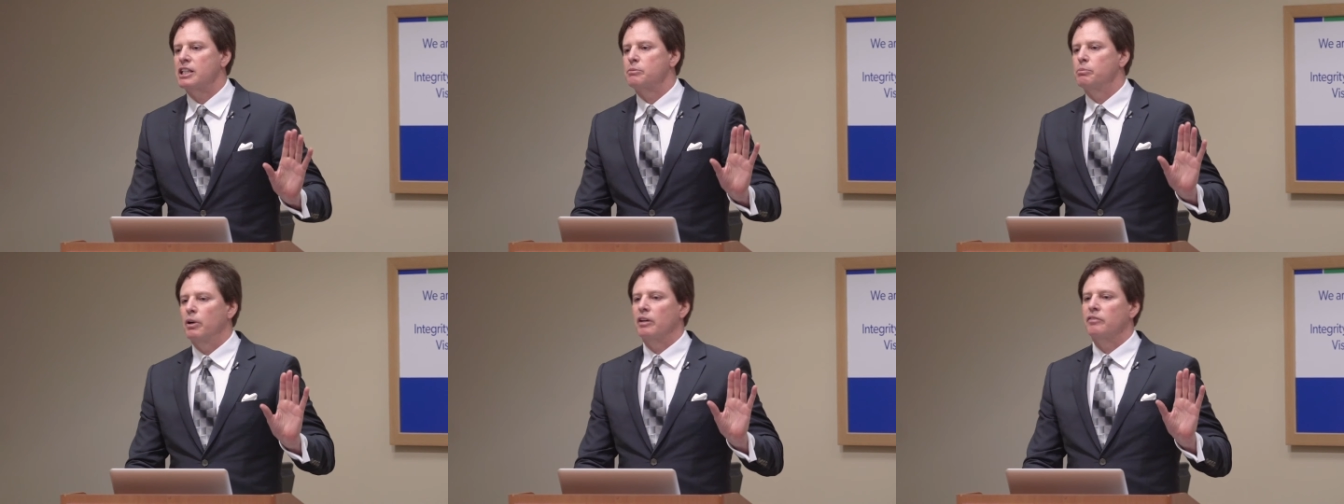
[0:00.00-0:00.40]

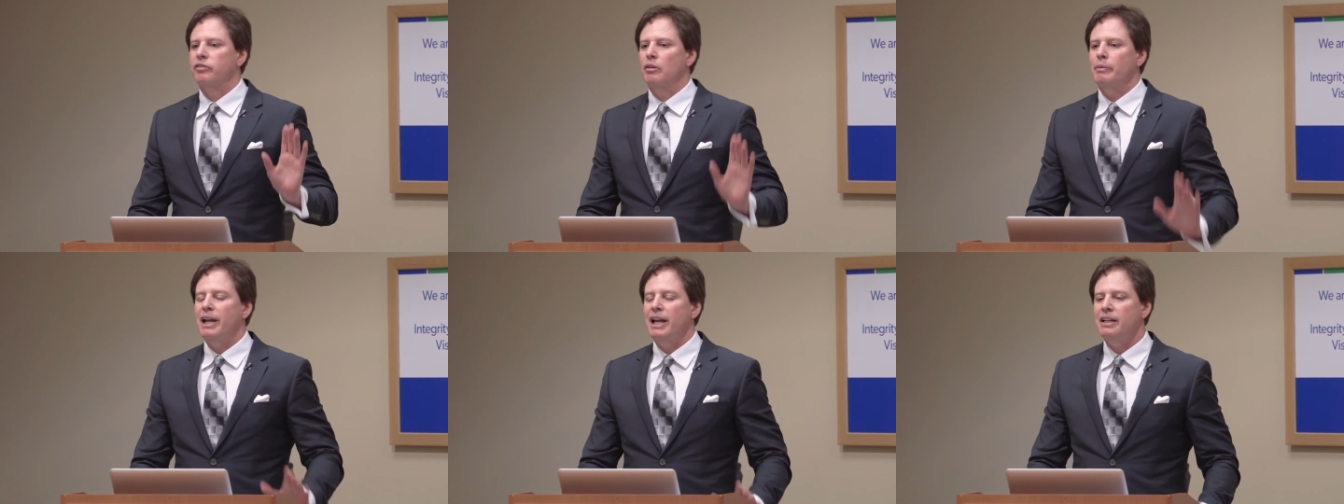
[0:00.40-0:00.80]
textbook
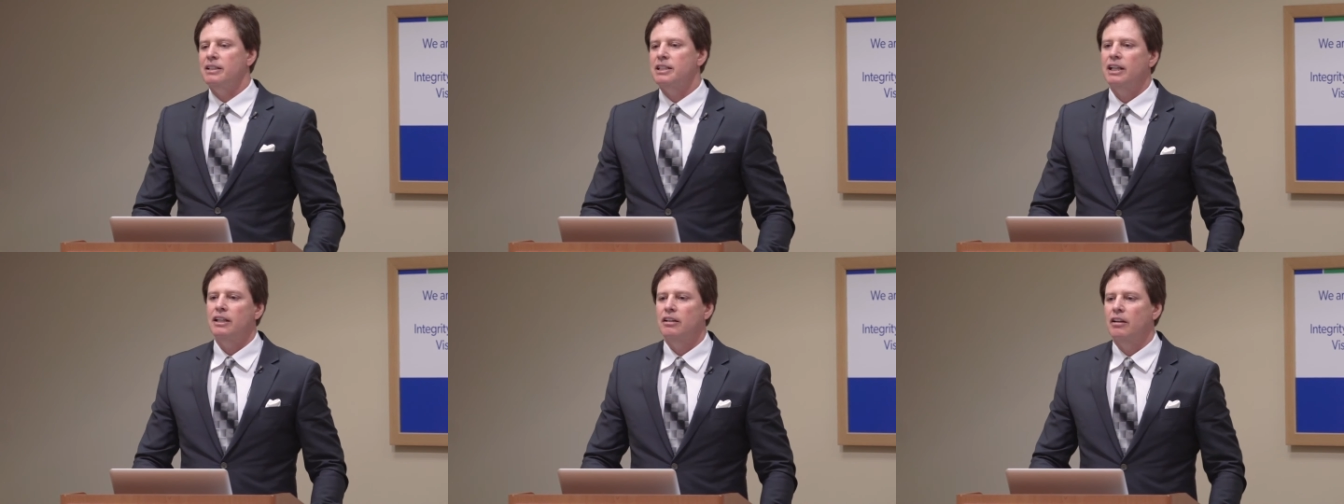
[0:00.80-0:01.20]
from
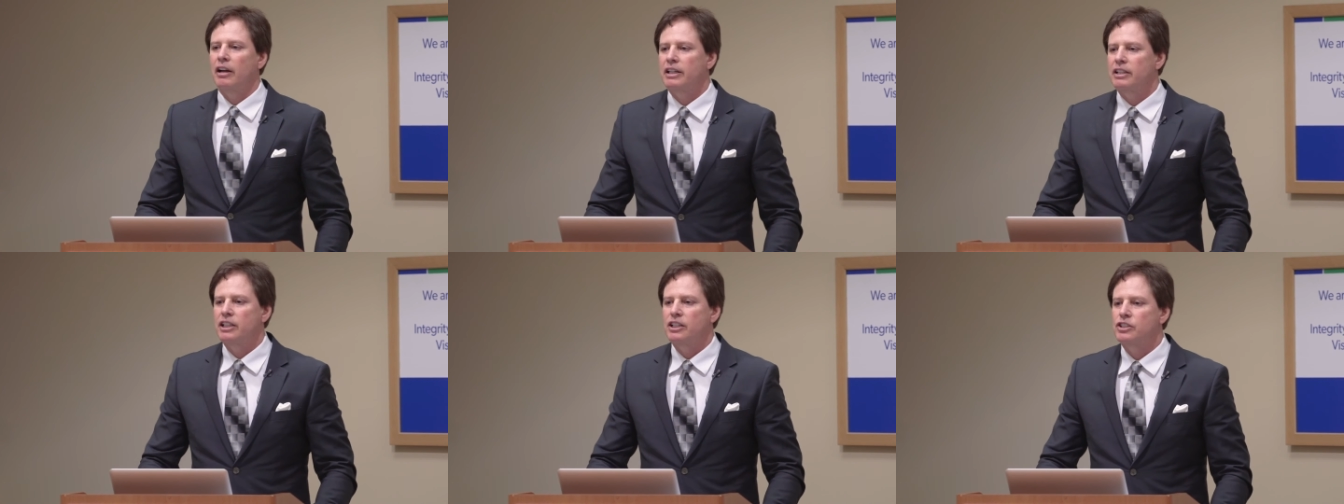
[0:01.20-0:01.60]

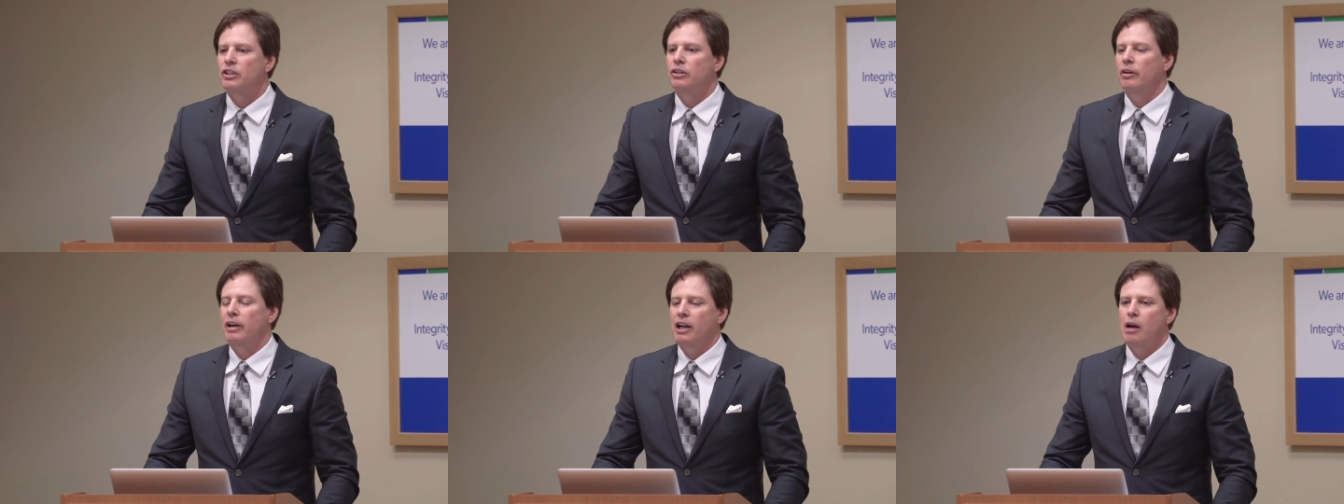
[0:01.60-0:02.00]

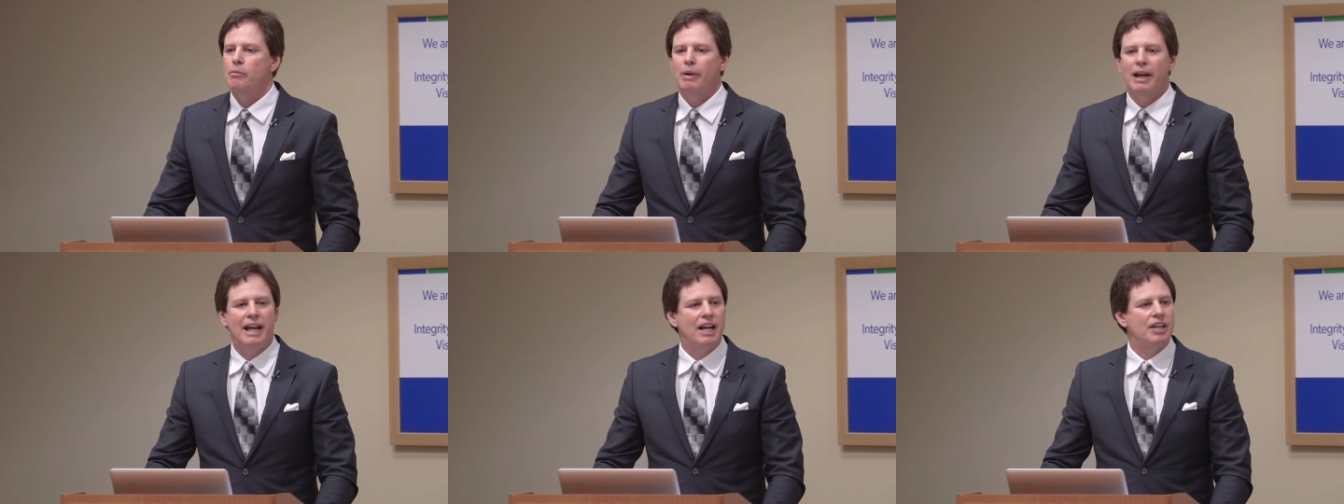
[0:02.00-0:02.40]
1892. I
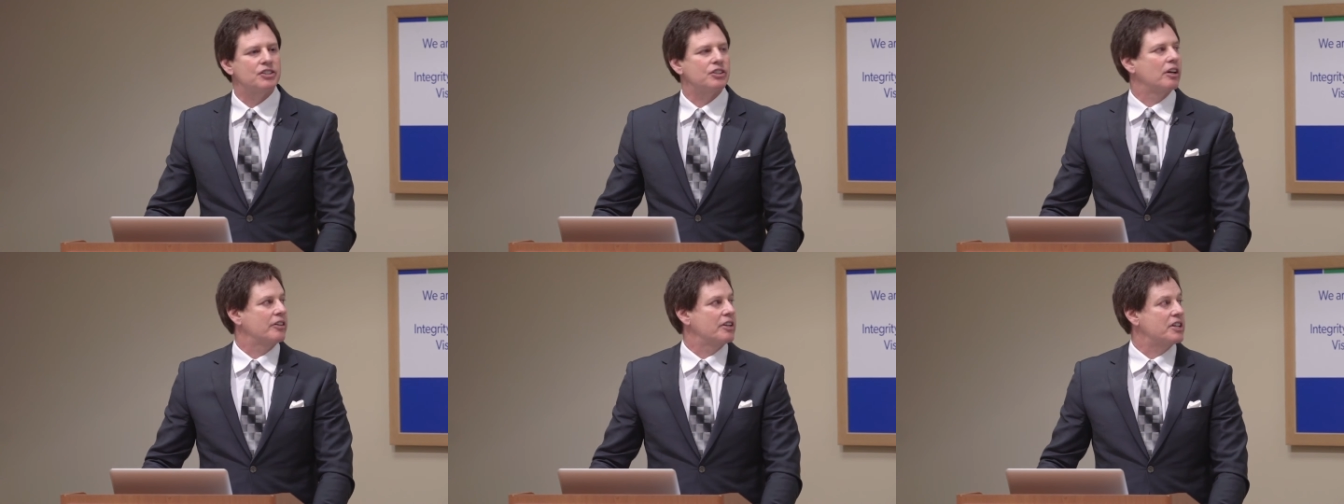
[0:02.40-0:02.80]
got my
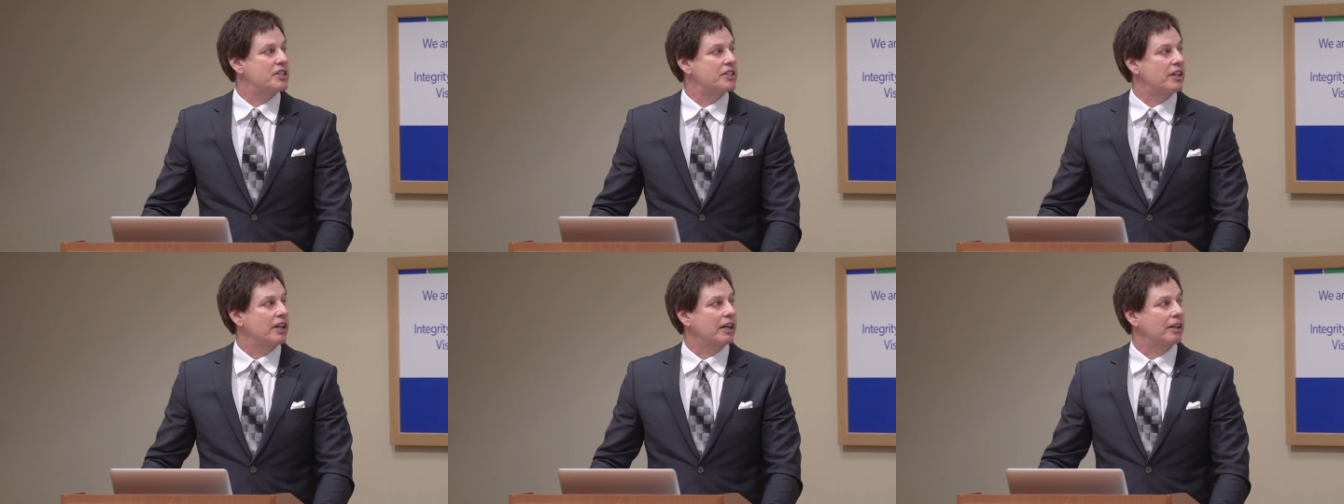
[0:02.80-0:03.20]
hands on
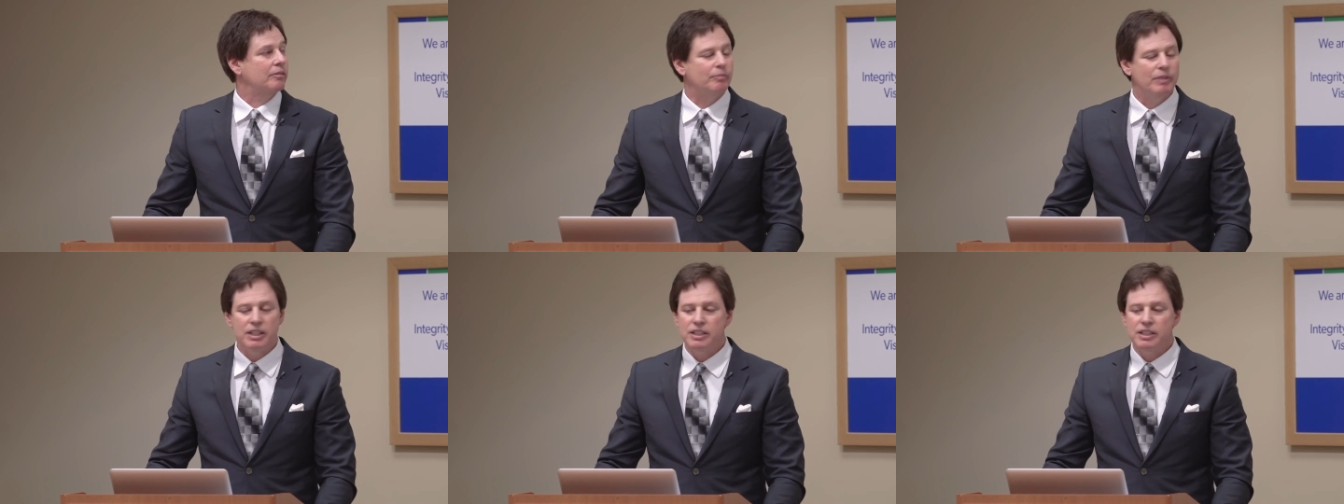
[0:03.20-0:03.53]
this thing.